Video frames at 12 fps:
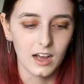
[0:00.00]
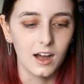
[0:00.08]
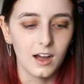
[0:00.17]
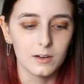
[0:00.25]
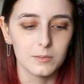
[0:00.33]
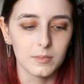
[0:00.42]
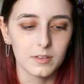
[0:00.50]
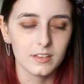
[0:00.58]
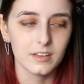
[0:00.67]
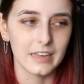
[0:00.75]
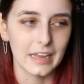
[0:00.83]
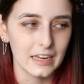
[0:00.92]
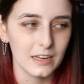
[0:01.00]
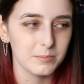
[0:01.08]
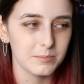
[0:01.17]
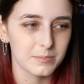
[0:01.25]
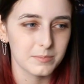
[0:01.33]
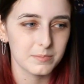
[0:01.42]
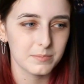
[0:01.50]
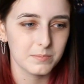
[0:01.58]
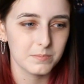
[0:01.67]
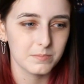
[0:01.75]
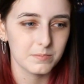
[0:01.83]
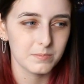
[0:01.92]
The game,
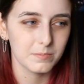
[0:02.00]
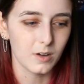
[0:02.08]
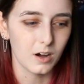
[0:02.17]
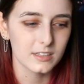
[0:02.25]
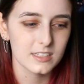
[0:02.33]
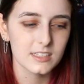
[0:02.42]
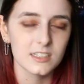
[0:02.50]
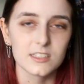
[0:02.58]
honestly,